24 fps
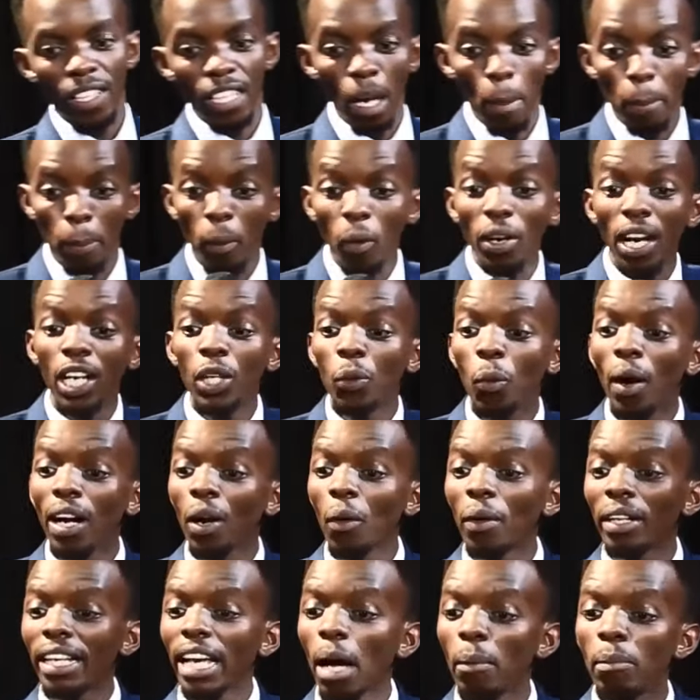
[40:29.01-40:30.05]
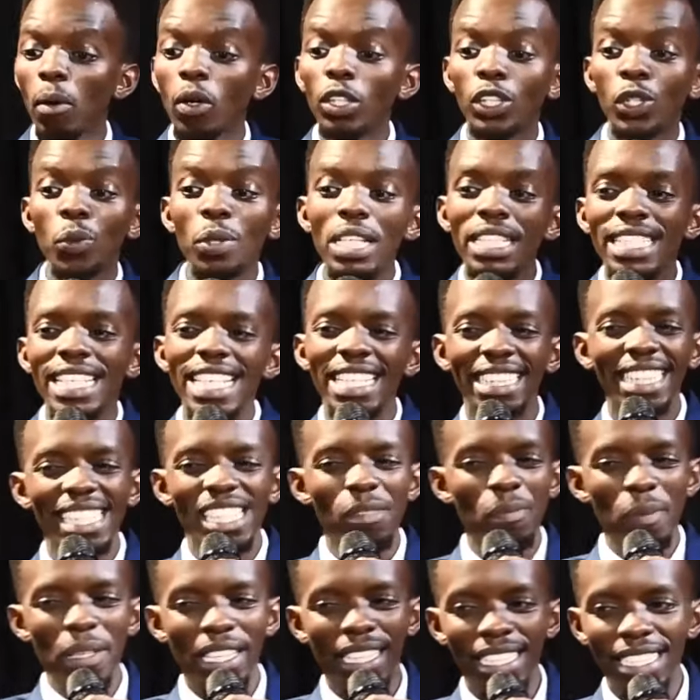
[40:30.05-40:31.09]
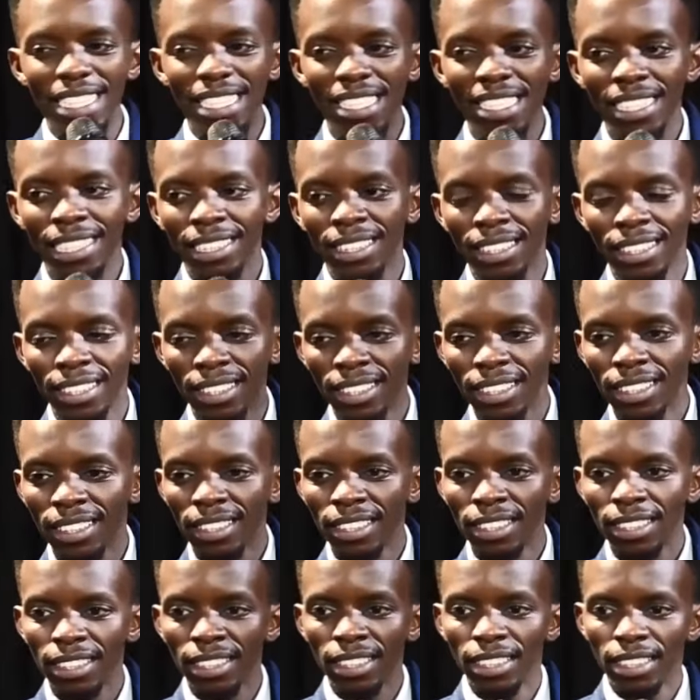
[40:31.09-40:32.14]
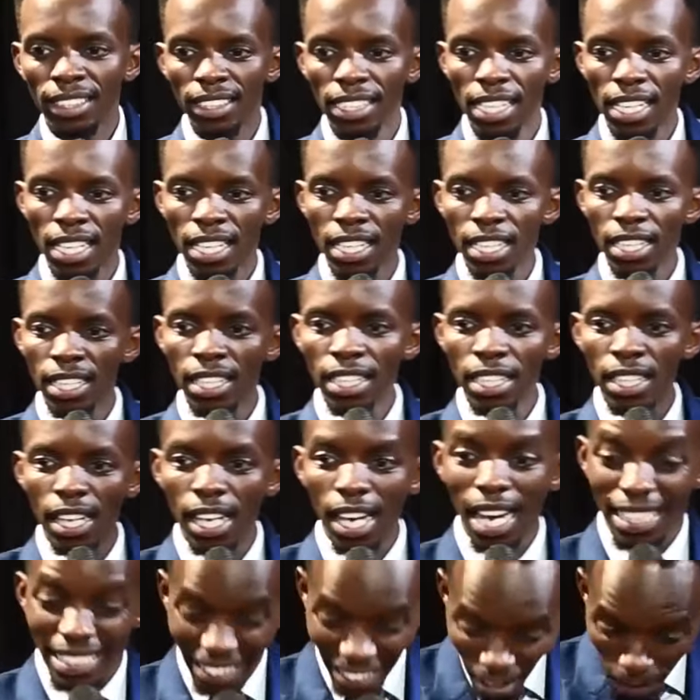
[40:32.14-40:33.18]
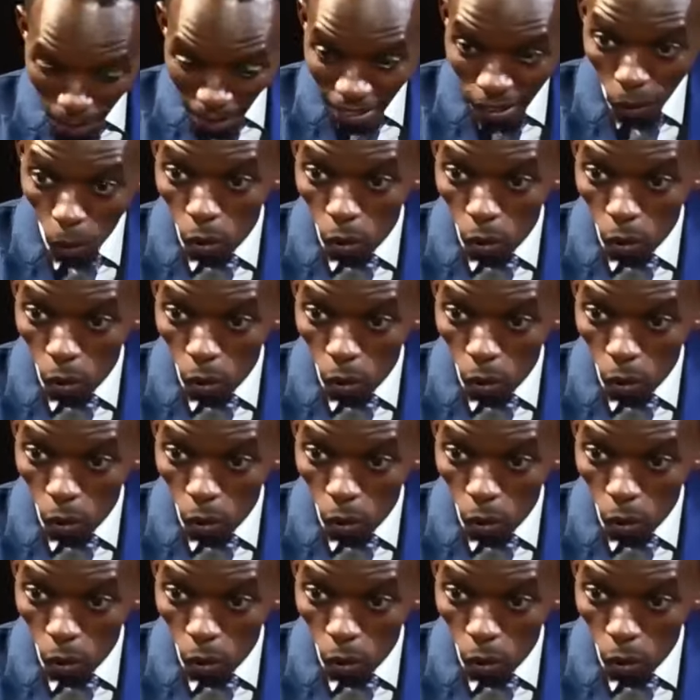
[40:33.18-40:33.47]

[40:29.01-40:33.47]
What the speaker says: Na Paul alikuwa anaongea about unity in the spirit. Yeah. Hata kama